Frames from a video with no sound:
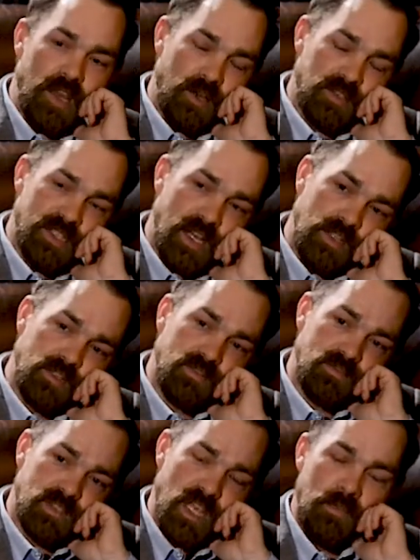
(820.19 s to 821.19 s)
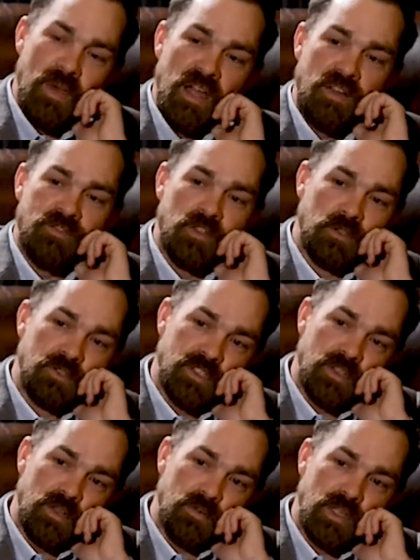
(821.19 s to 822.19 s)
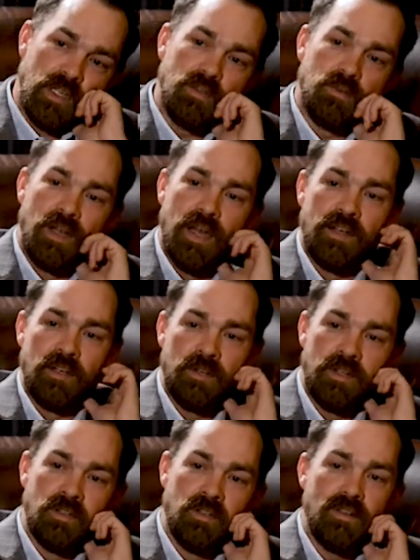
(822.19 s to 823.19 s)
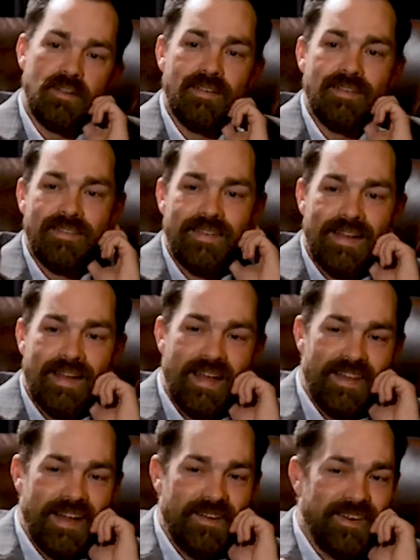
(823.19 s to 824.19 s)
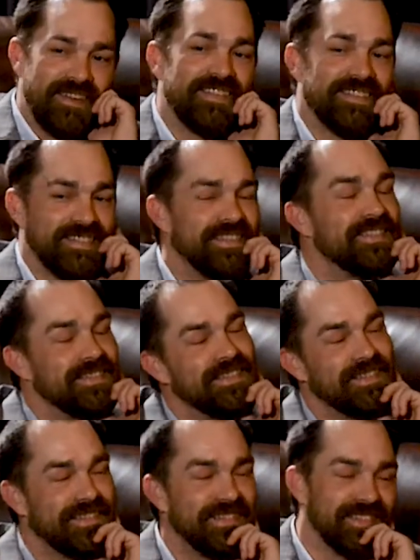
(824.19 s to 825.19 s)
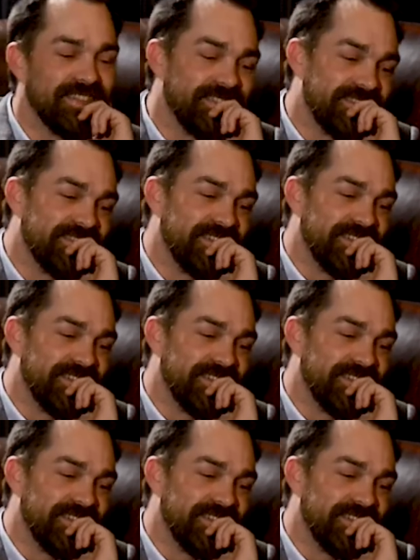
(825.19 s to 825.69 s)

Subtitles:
There's that take back of Fallujah that we had to go do. Oh, that one, right? Okay, carry on. Sorry.